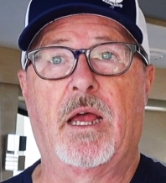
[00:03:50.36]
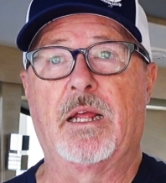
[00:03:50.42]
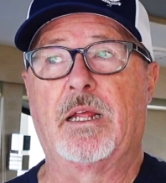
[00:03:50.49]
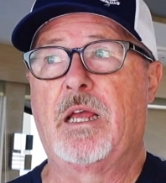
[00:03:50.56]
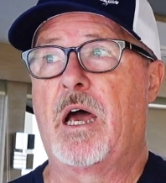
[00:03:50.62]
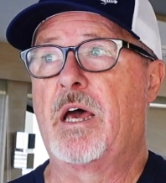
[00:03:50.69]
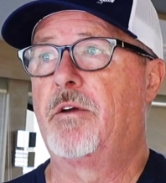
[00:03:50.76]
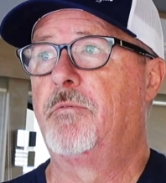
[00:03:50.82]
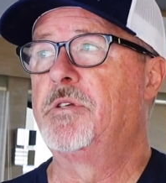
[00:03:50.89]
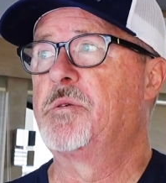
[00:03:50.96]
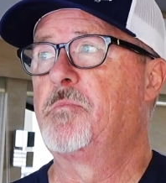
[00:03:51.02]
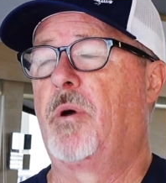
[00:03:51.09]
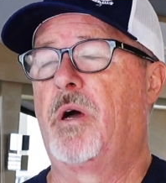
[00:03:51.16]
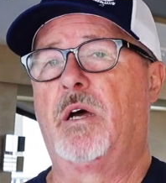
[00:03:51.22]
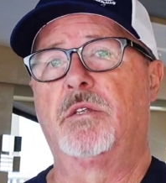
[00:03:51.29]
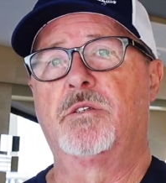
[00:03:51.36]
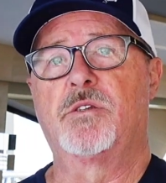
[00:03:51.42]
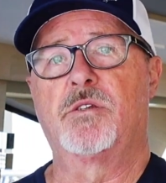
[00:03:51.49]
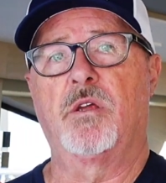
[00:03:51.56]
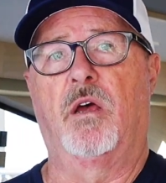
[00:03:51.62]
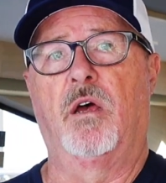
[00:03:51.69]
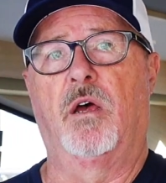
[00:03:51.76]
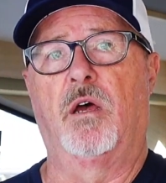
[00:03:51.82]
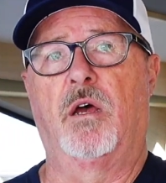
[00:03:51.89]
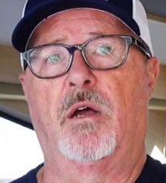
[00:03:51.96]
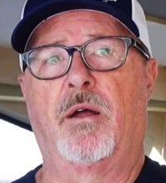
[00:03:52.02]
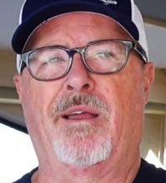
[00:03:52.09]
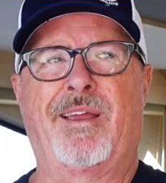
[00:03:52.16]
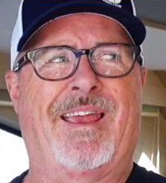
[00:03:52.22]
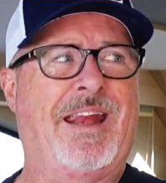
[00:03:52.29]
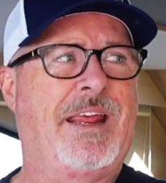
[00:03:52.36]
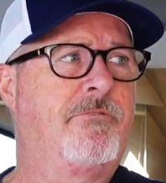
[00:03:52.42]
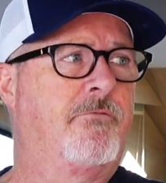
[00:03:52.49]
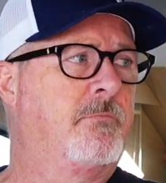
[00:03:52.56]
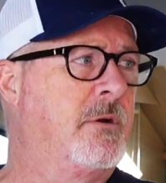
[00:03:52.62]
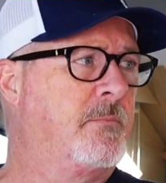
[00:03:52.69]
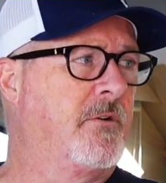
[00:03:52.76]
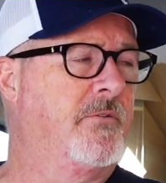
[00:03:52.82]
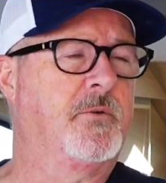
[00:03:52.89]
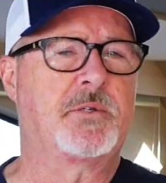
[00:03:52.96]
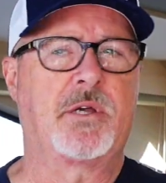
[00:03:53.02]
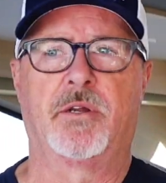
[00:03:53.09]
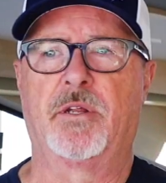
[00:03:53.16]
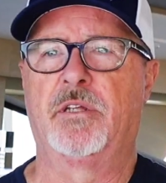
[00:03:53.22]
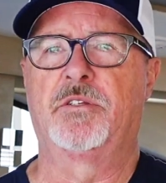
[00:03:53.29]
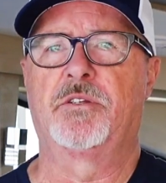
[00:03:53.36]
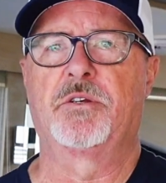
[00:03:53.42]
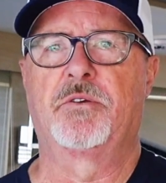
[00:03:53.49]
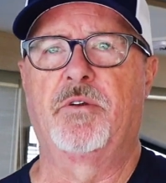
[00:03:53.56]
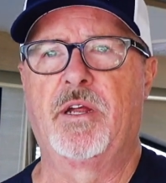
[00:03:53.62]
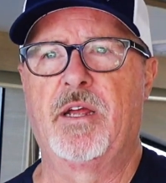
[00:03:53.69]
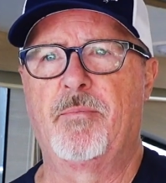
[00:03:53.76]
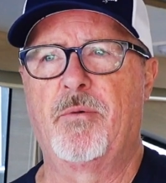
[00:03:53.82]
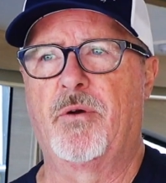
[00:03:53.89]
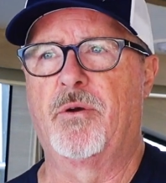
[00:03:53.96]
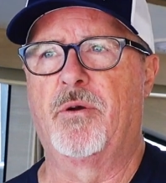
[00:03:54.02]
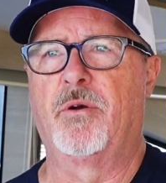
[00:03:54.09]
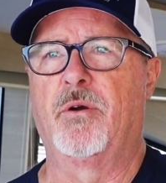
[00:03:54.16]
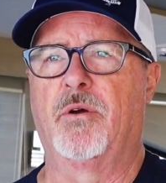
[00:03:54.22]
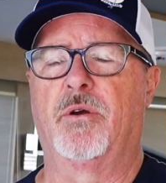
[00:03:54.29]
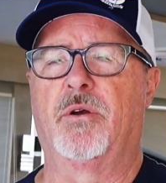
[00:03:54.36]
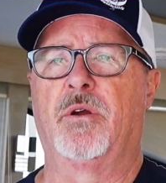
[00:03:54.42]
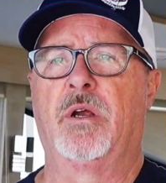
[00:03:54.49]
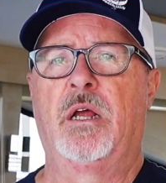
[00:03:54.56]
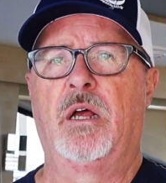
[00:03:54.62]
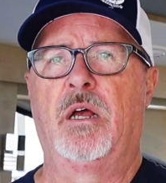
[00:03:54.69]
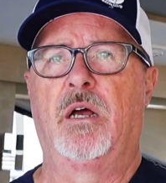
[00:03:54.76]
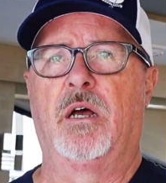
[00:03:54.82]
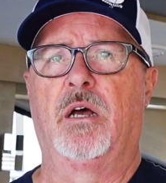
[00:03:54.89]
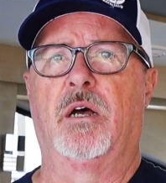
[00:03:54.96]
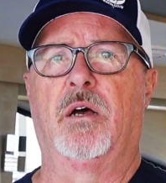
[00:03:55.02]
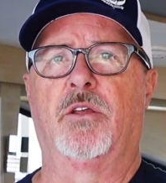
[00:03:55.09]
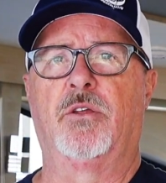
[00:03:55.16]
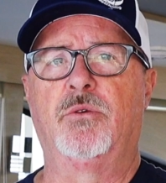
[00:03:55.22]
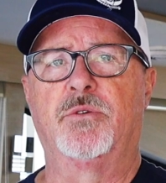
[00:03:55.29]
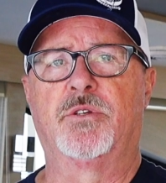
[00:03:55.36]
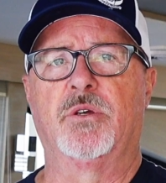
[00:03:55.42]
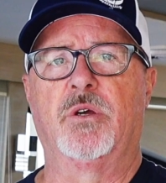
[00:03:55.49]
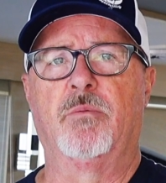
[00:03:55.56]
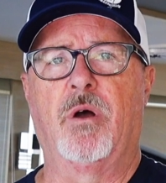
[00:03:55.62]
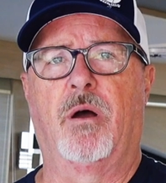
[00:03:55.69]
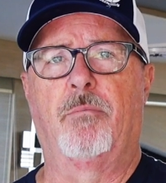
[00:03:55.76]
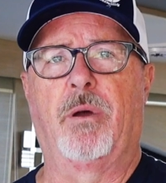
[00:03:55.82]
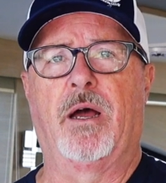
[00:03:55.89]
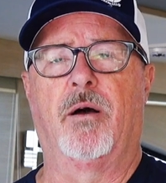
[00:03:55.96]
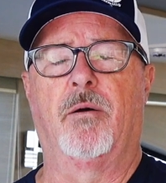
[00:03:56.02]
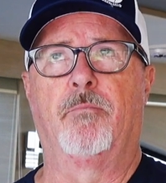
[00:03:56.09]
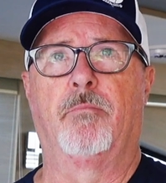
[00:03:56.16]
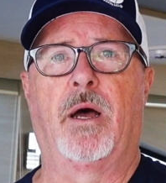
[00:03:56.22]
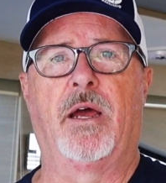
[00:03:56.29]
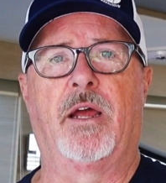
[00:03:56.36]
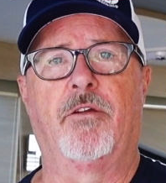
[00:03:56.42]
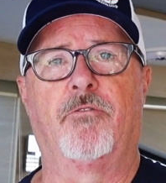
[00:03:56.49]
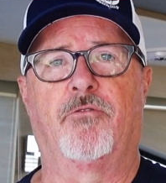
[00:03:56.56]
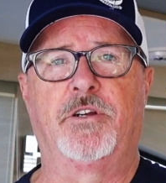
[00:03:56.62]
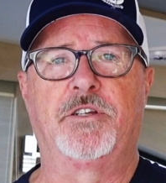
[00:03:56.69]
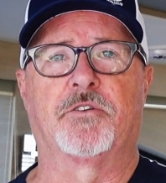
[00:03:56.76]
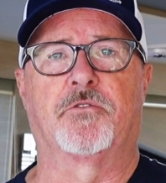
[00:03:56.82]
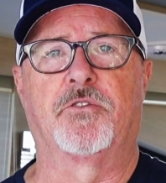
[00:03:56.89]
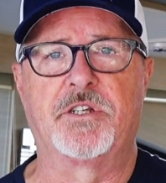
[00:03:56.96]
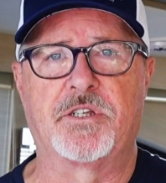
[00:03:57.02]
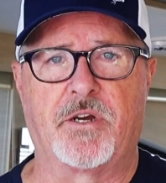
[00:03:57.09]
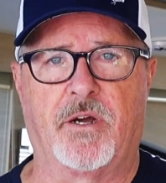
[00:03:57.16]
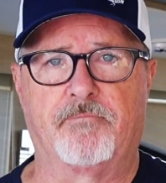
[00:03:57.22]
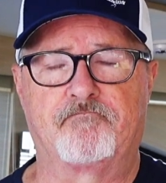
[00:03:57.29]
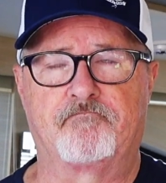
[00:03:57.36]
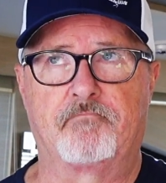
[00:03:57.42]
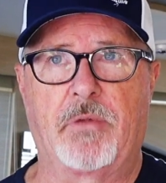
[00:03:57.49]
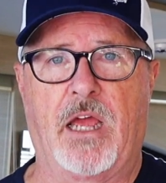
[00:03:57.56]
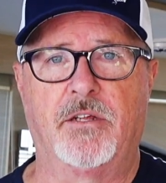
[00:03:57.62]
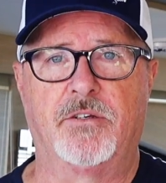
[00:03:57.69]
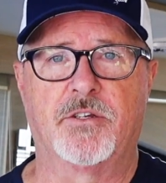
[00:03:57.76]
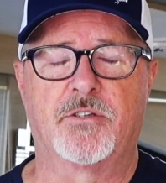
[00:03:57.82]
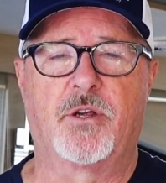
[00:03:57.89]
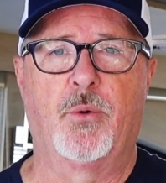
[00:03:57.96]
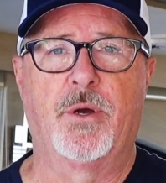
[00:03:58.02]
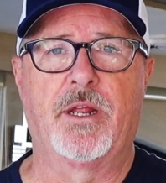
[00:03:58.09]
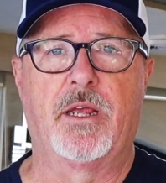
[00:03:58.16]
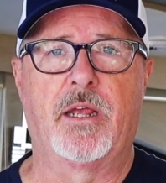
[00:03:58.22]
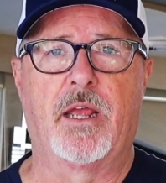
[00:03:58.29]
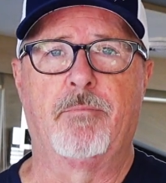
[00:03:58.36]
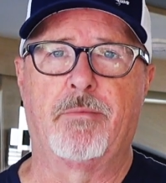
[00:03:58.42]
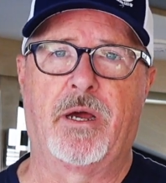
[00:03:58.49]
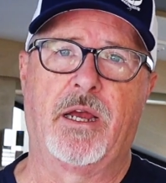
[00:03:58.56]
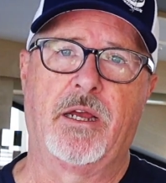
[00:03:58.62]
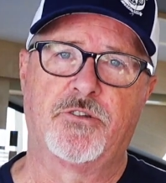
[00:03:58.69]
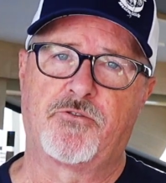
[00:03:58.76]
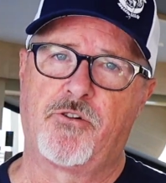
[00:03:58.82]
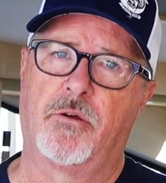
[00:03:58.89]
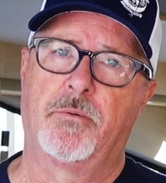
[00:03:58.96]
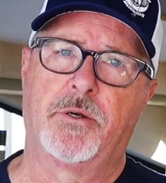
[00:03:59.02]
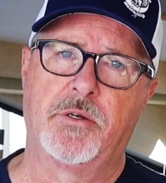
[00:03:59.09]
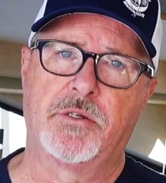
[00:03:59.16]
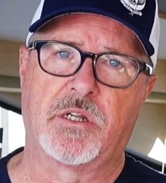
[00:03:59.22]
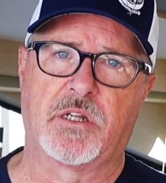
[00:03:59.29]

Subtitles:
I got a response. I can't even remember if it was on Instagram or YouTube about my freezer freezing up and just quitting and my strawberries